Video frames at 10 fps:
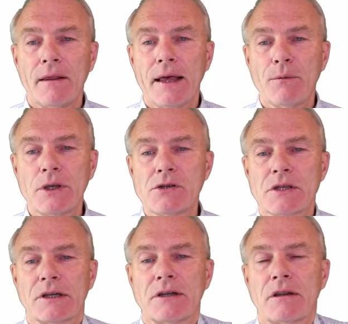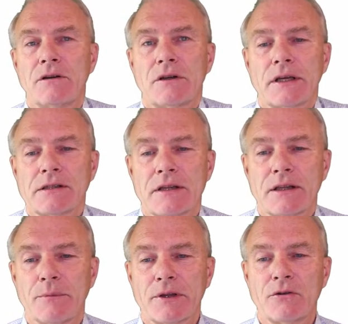And what you start learning is a
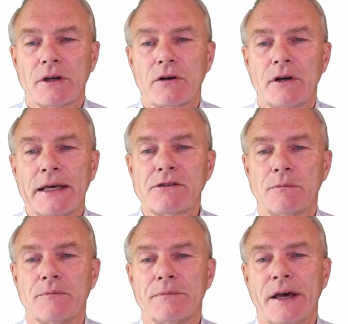little bit, collect some